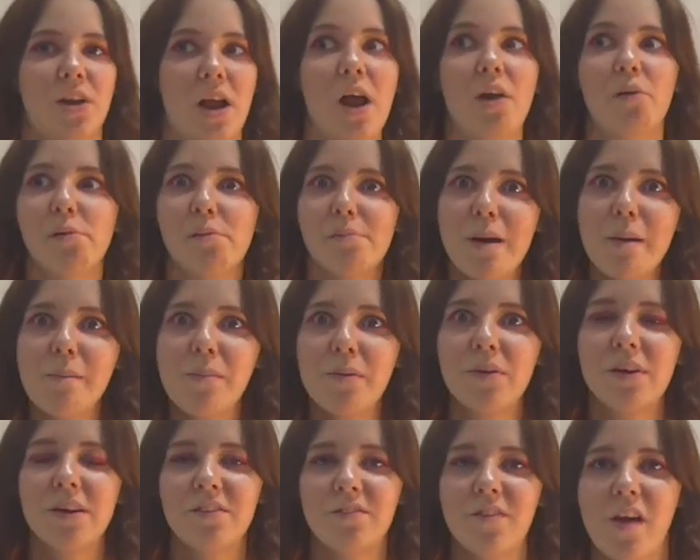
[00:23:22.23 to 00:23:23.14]
I
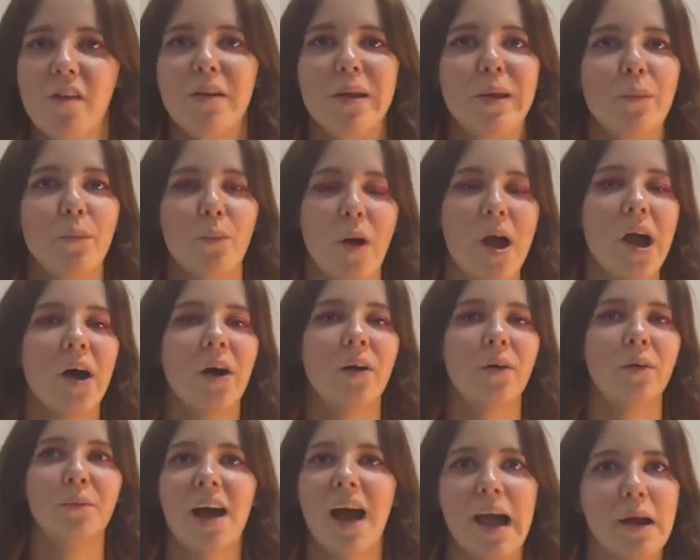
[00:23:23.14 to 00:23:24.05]
remember it very well.